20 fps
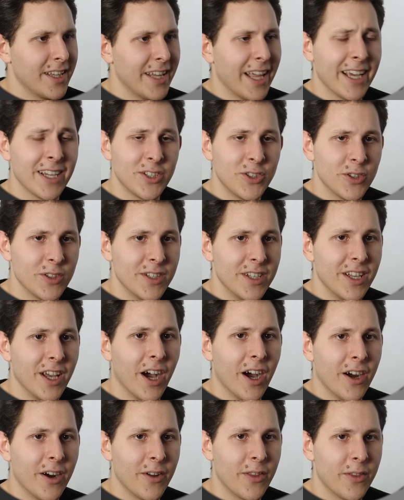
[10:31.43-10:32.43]
And actually
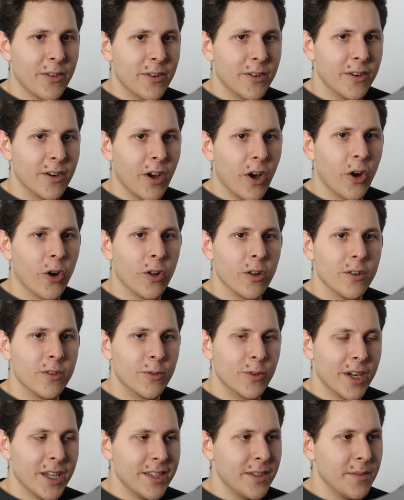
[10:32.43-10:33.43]
Arthur
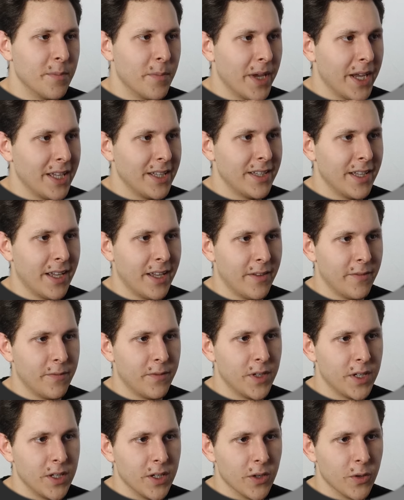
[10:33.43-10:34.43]
already made a
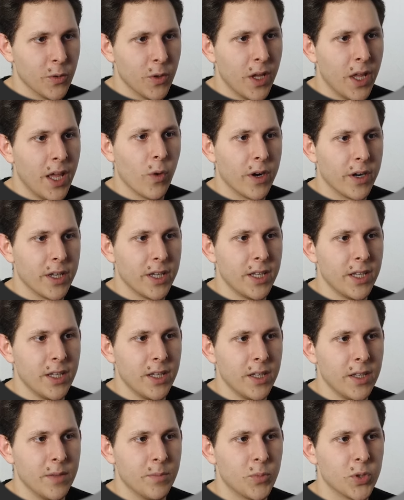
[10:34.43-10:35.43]
video where
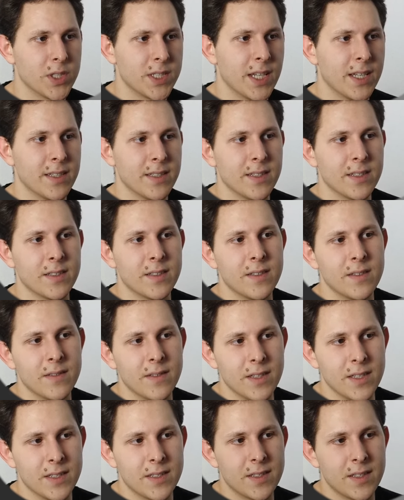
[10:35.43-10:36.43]
he presented
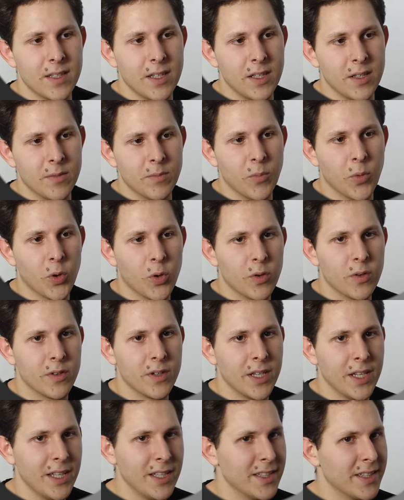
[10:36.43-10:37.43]
this in
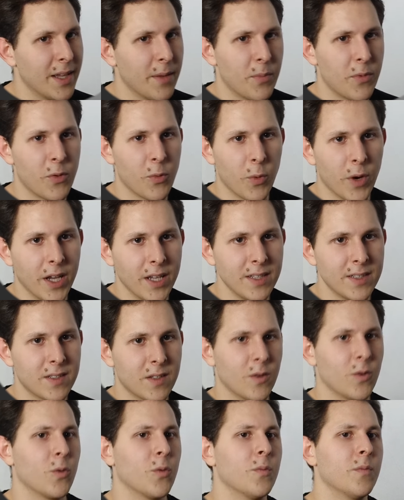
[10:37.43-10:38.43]
more in-depth way.
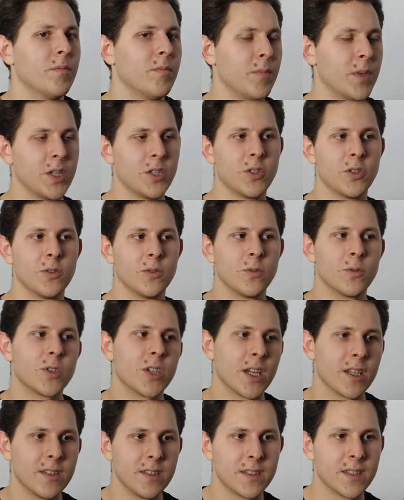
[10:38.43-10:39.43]
So make sure to
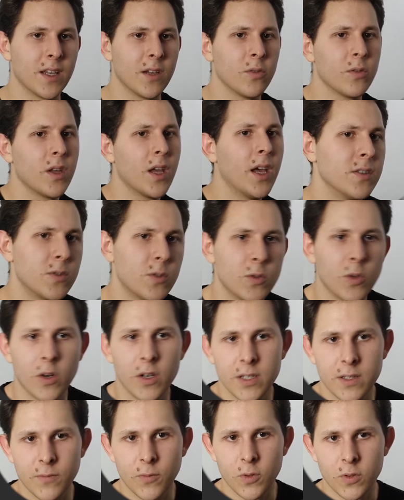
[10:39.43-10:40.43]
check this out. This
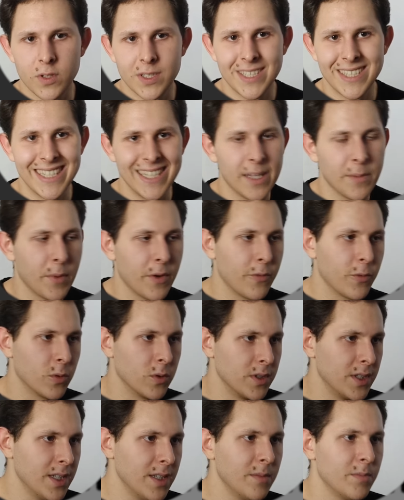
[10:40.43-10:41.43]
tutorial is for Cinema
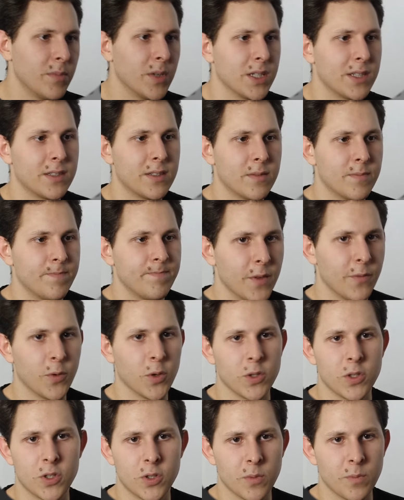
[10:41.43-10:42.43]
4D, but the
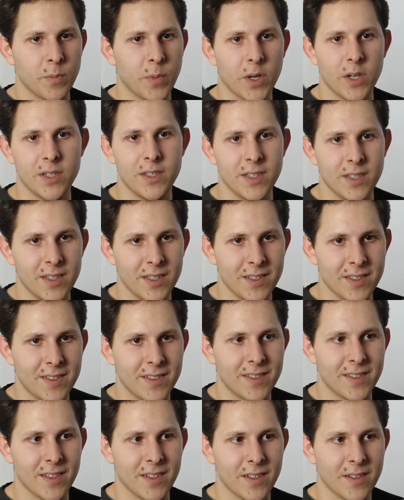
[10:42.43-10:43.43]
Photoshop part
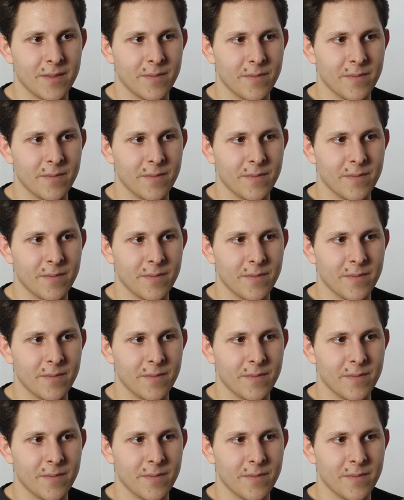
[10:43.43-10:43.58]
is